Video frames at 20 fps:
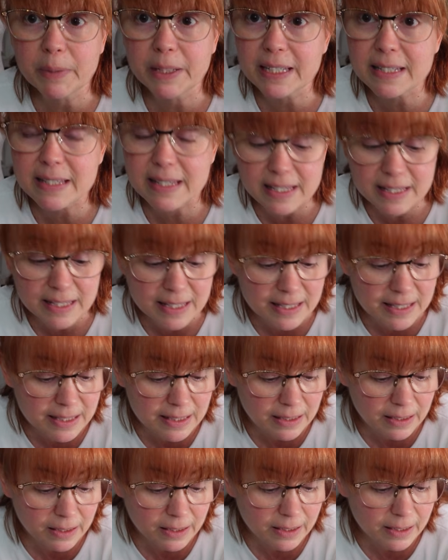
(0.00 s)
because
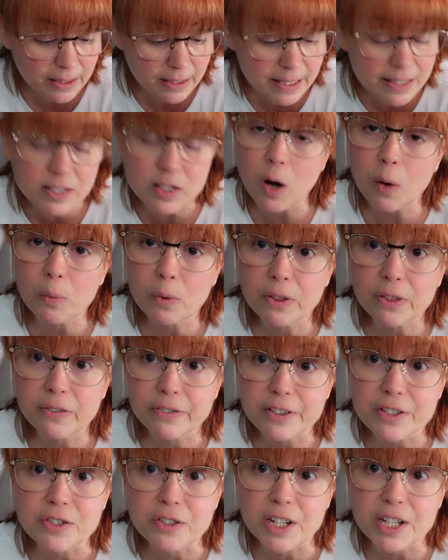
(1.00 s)
it's not worth the
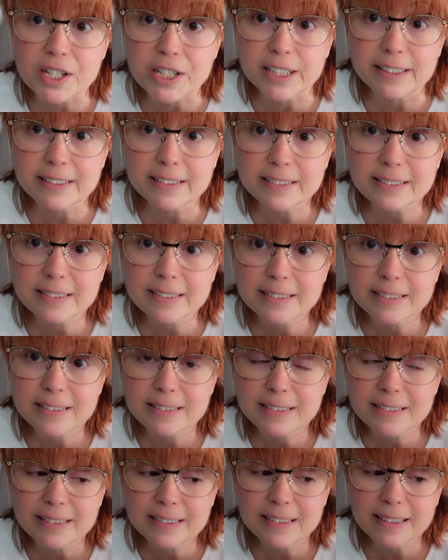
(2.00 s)
frustration
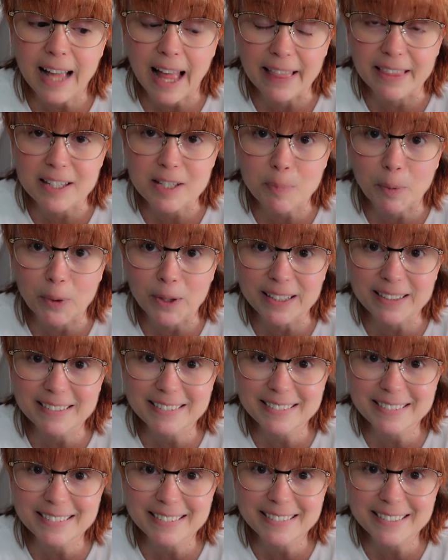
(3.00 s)
at this point.
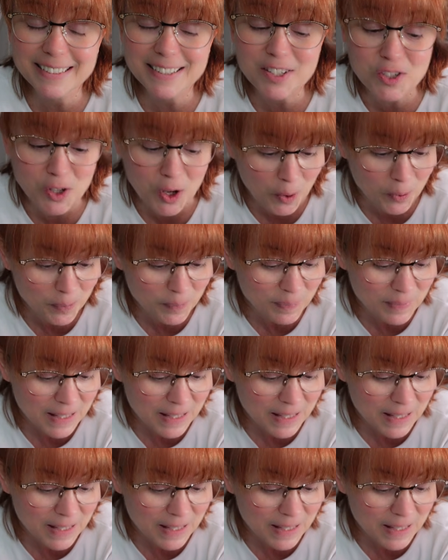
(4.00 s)
So,